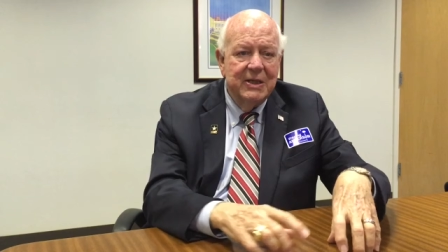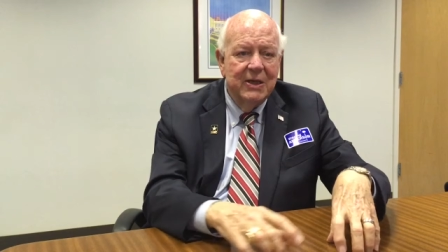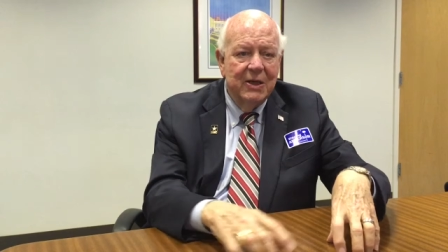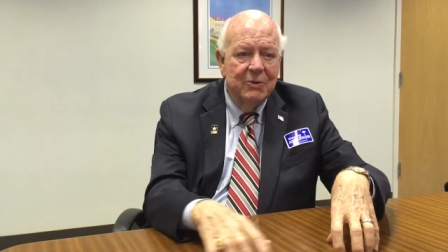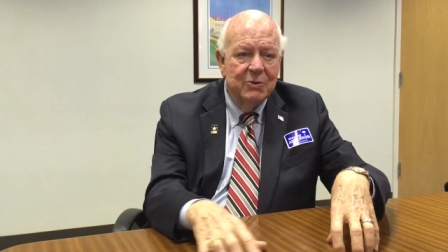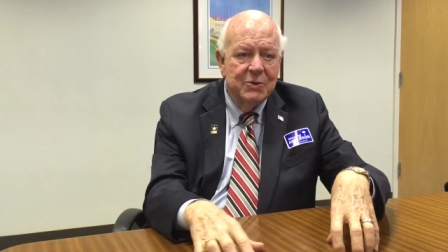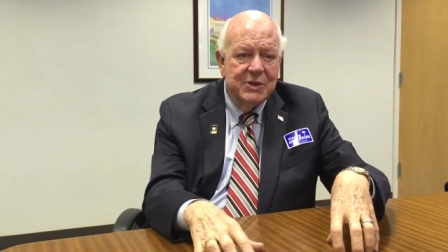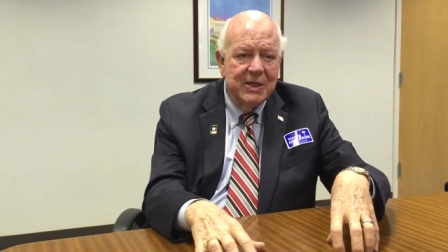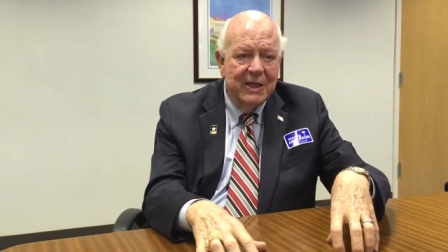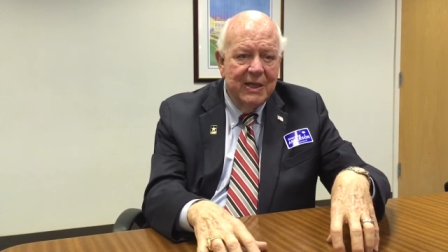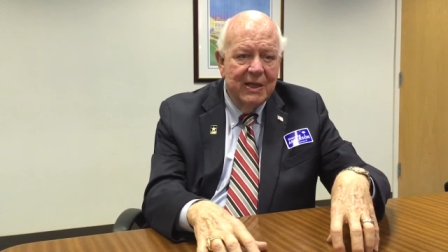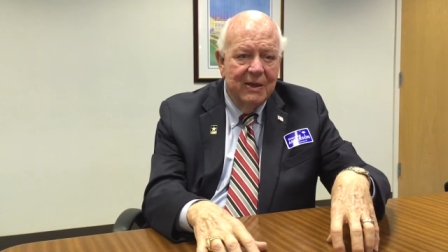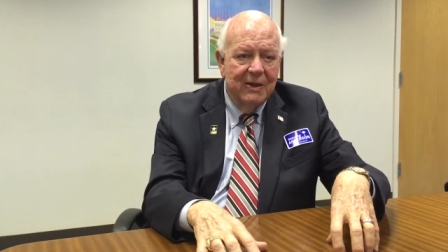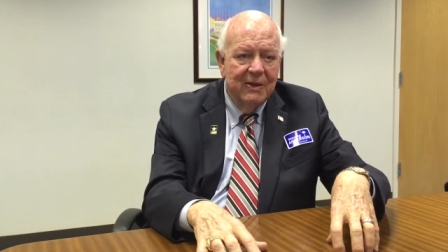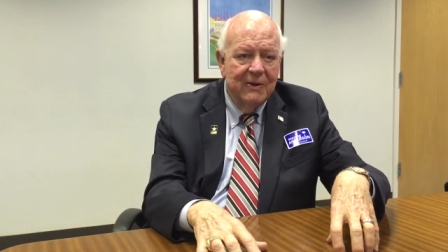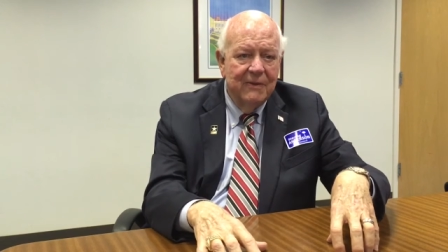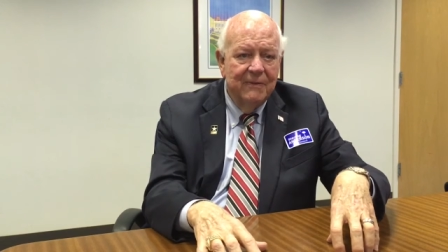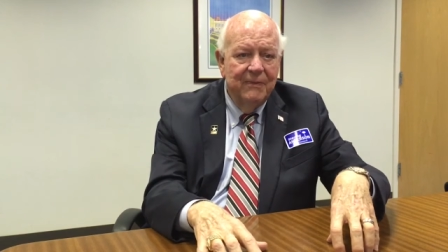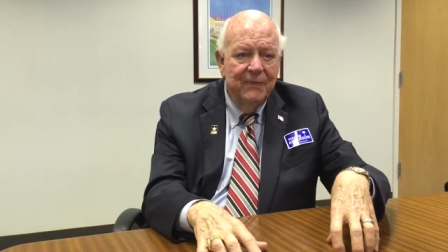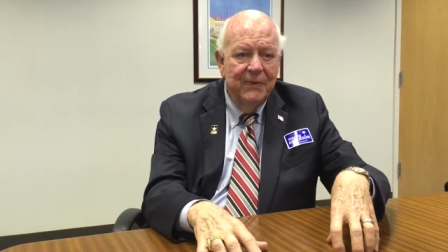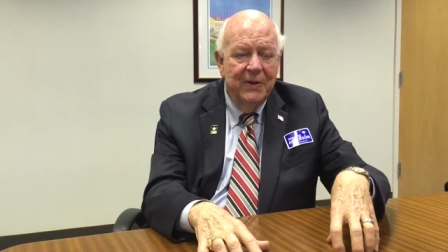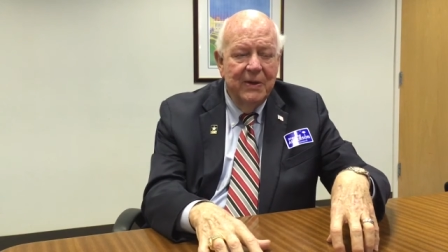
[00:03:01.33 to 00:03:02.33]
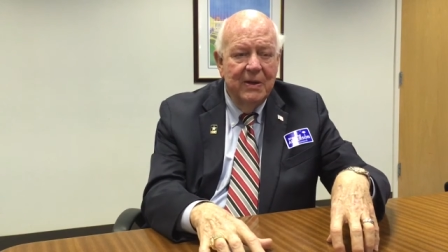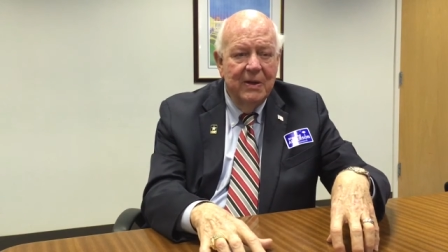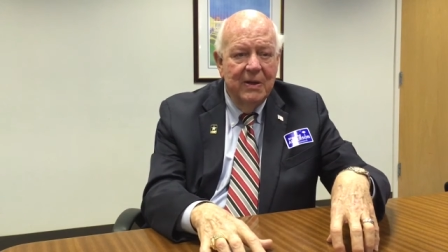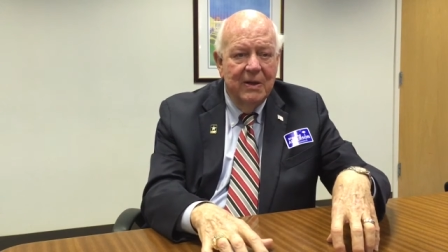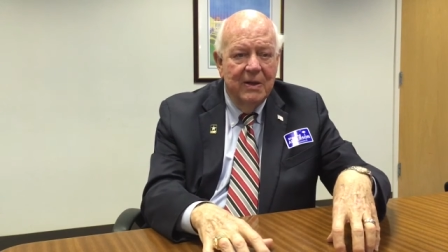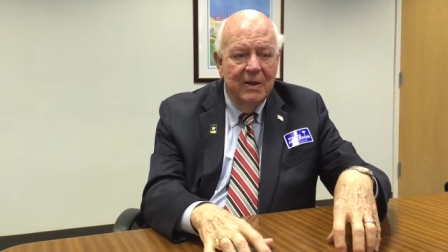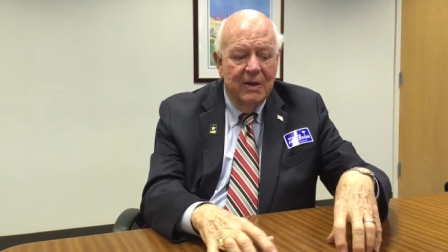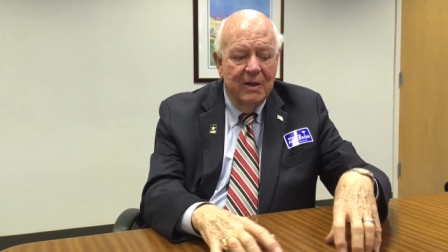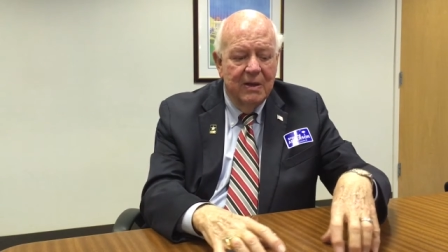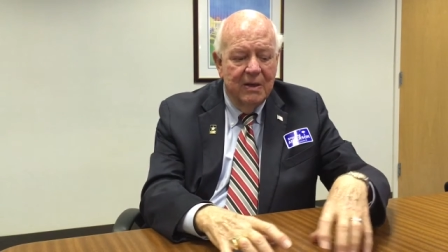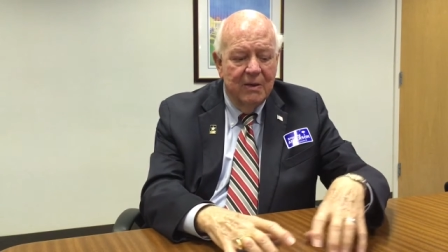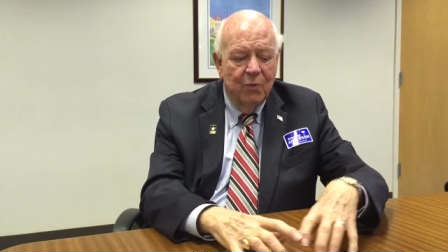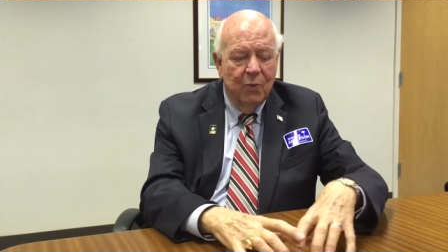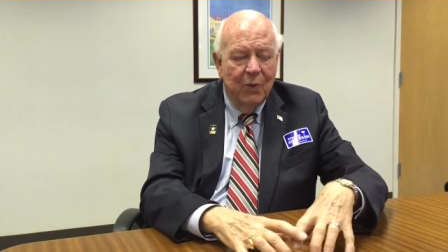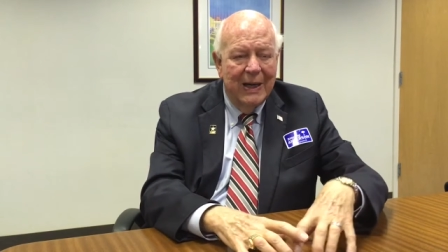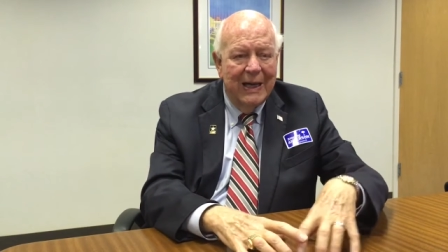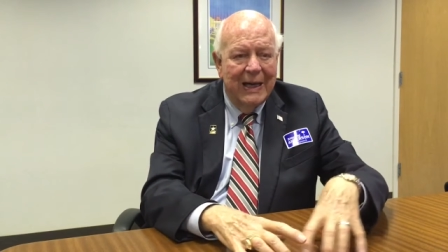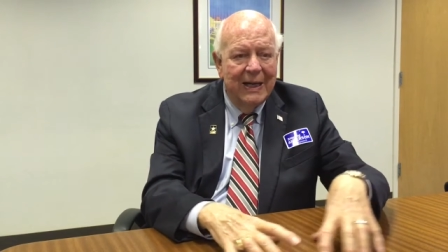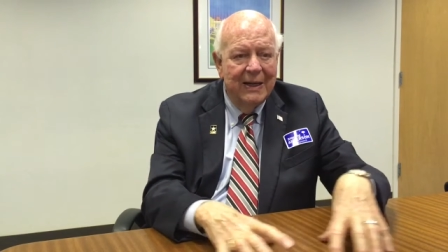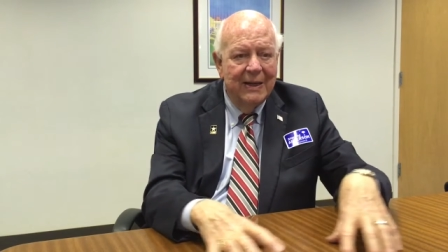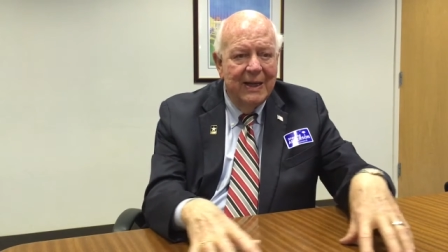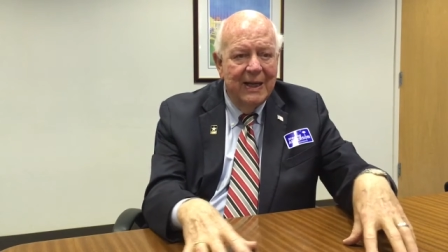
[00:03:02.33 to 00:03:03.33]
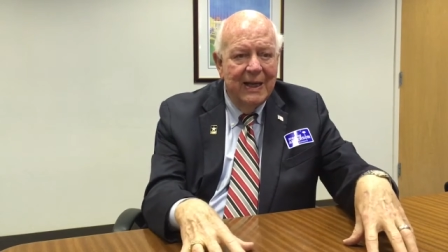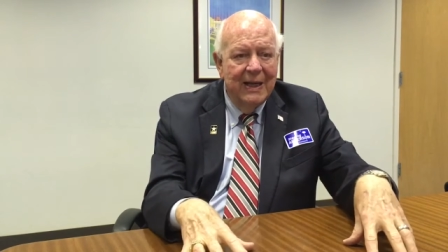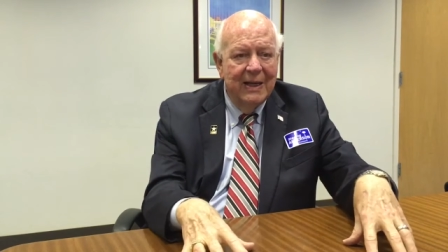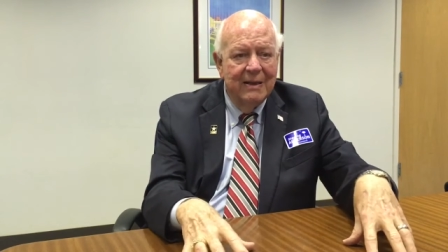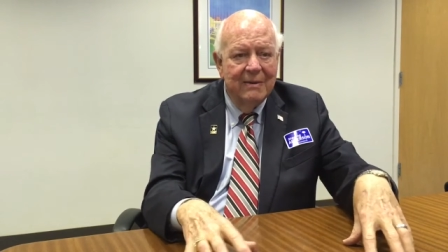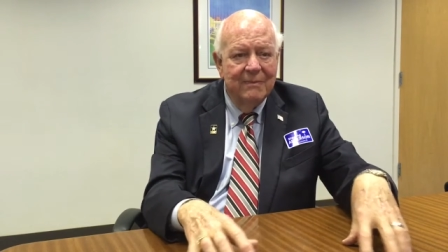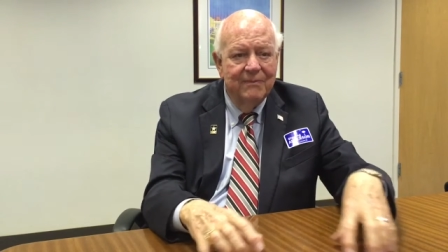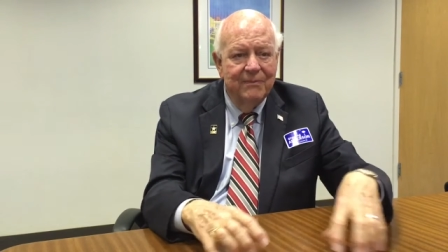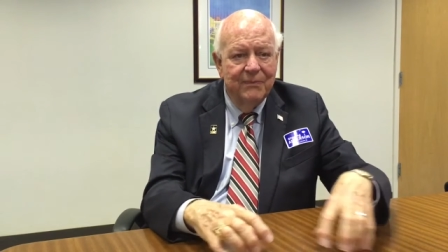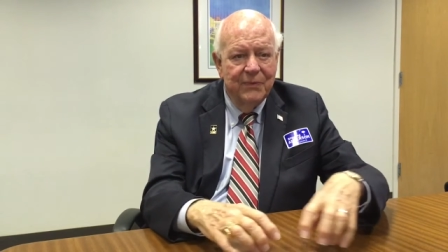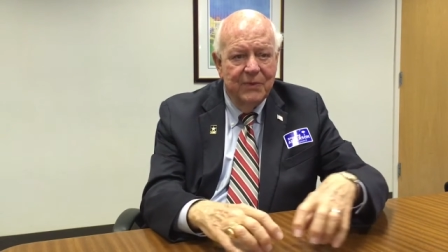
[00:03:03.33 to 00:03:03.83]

Hotel, uh, widen that,